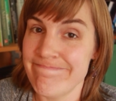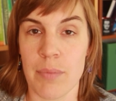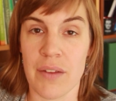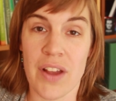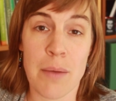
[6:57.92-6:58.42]

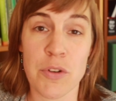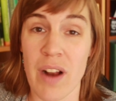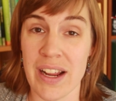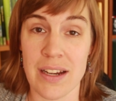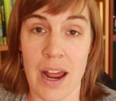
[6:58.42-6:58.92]
But I've come to
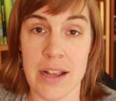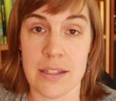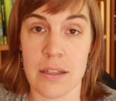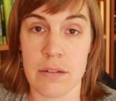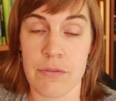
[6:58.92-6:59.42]

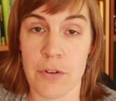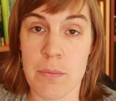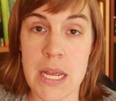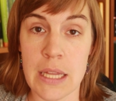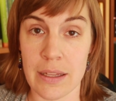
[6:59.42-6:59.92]
recognize that, for
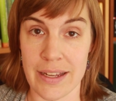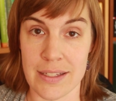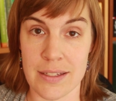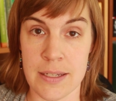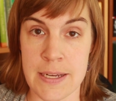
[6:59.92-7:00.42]
me at
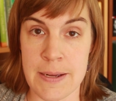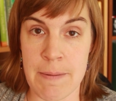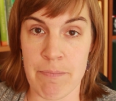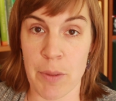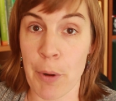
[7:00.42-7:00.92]
least,
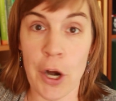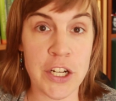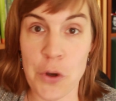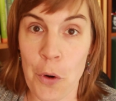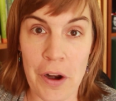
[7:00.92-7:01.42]
the
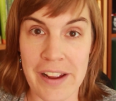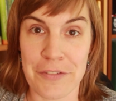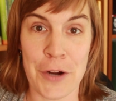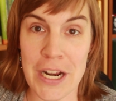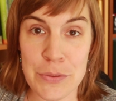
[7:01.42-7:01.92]
purgatory
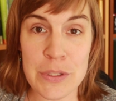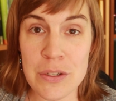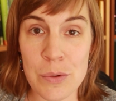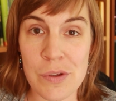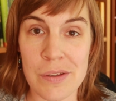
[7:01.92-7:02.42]
of graduate
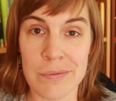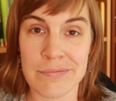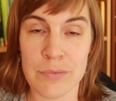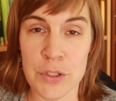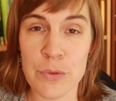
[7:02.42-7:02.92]

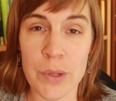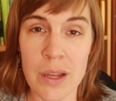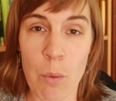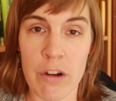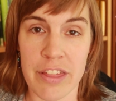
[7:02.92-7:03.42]
school was
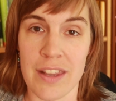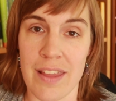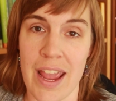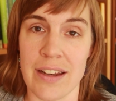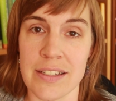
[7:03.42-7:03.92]
really worth it in
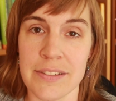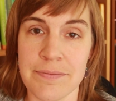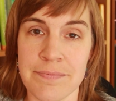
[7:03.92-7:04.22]
the end.